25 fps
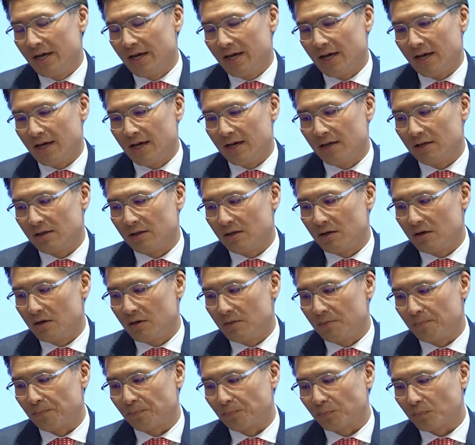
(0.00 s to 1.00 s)
And,
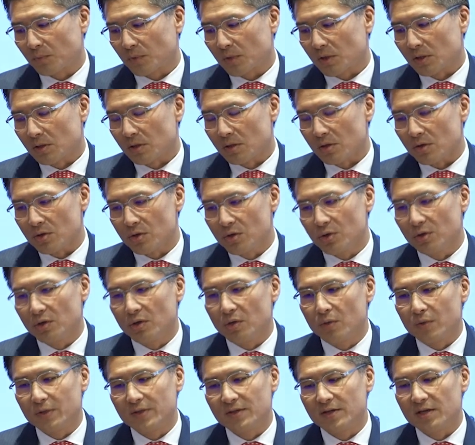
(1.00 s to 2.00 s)

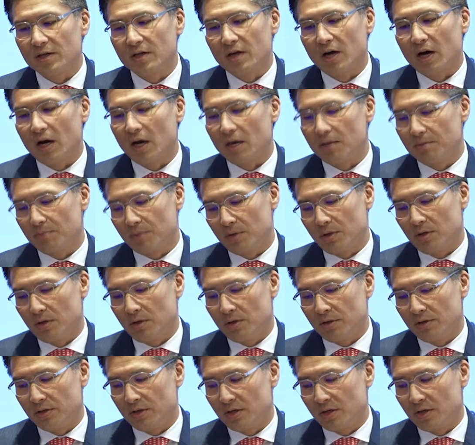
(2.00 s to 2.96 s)
we see the hype on